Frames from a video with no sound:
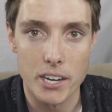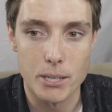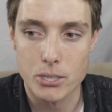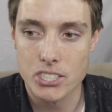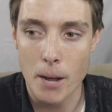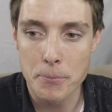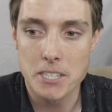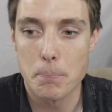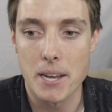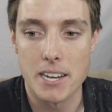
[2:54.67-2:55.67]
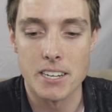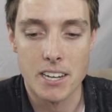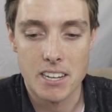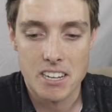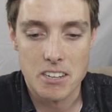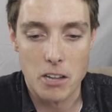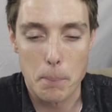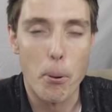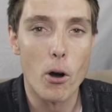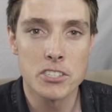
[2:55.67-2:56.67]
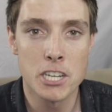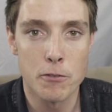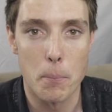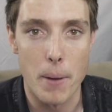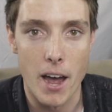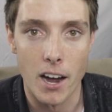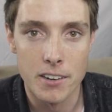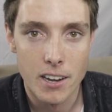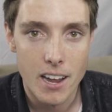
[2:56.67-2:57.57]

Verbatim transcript: Like, there was something to be, like, positive about.